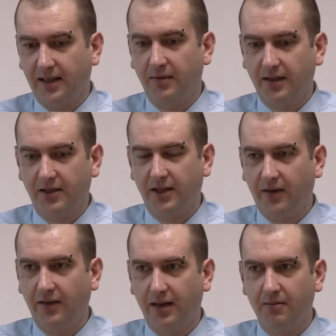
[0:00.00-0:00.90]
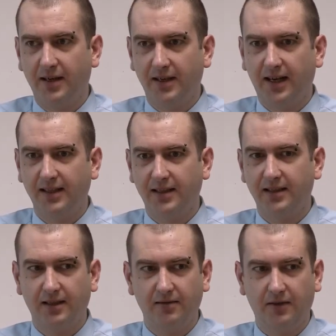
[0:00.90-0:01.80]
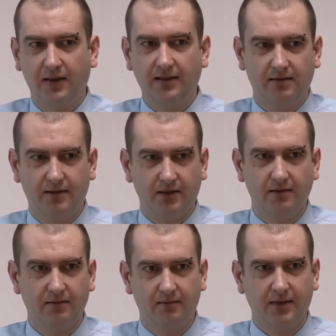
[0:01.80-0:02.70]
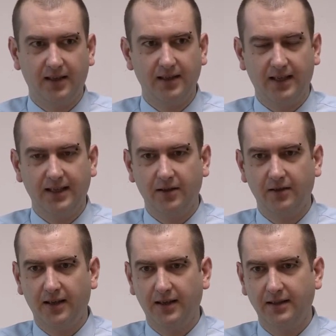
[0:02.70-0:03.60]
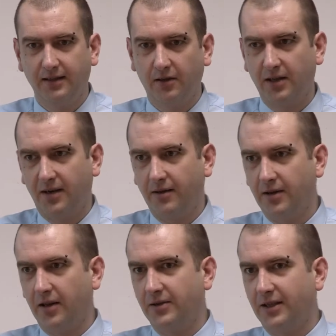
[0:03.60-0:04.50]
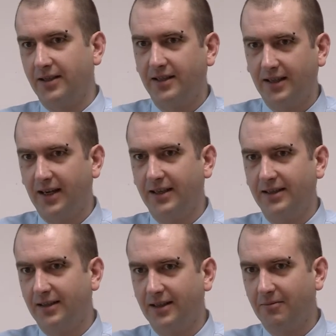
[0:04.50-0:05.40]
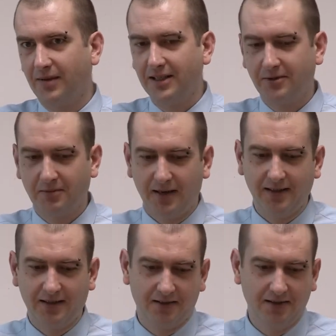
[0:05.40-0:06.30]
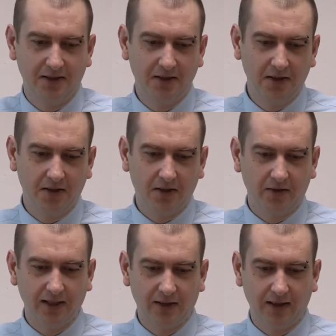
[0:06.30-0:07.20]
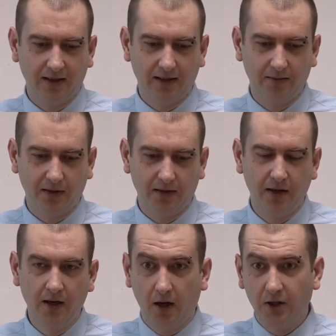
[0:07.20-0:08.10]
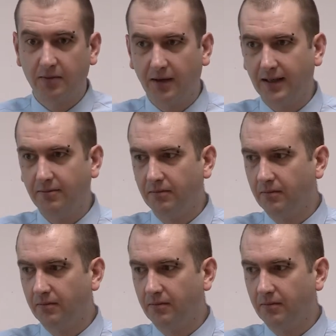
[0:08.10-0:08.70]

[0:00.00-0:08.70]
think when they're driving it in many cases, and if he doesn't think it's any good, then he's not going to buy one of those tractors again. He's going to complain to his mates and all the rest of it. Right? But ultimately,